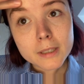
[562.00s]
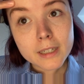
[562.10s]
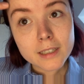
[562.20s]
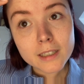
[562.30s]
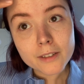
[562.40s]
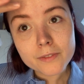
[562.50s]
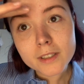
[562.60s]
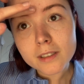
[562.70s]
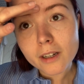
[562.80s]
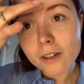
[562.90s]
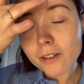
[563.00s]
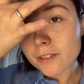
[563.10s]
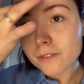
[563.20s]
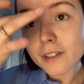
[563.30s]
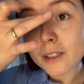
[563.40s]
yeah, I'd love to know
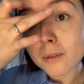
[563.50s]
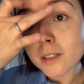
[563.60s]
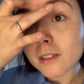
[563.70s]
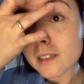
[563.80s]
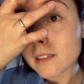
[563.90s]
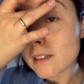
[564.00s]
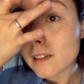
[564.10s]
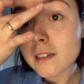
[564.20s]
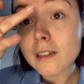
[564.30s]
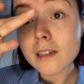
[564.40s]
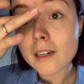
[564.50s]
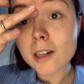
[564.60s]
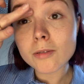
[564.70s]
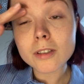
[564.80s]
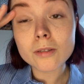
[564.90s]
if anyone
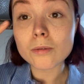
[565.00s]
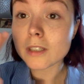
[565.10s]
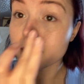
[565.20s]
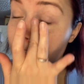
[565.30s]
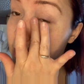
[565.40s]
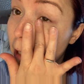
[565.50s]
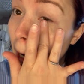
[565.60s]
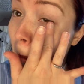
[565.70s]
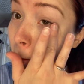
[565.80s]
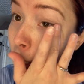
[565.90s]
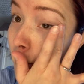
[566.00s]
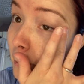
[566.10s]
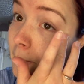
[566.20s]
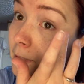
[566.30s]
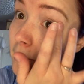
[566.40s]
else is autistic out there. I
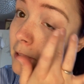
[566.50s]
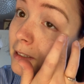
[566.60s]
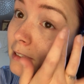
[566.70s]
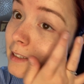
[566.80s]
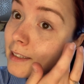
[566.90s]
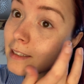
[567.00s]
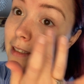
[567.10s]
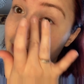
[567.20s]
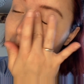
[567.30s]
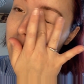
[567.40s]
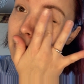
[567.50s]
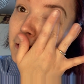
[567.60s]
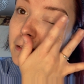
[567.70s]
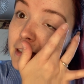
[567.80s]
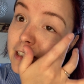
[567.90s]
can
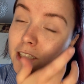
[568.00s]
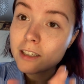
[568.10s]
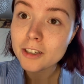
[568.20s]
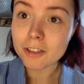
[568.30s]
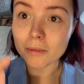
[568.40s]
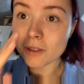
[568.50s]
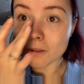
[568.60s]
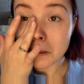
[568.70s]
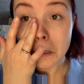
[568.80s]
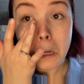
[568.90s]
get to know you all.